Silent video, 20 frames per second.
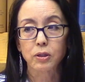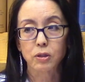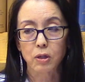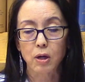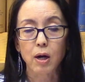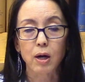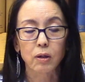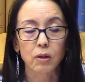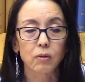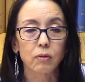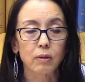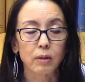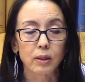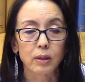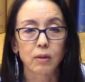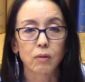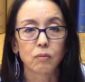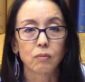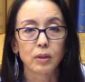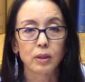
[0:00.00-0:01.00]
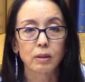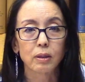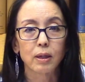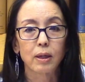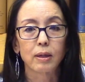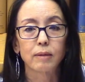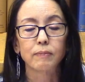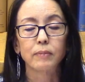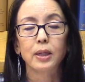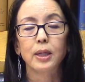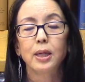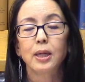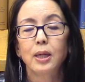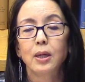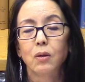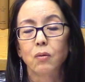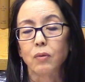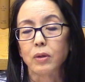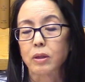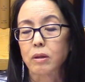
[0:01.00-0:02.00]
talk,
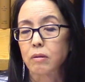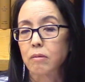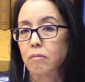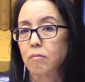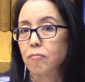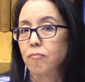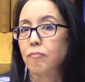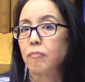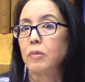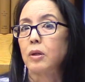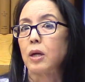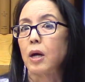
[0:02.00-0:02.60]
with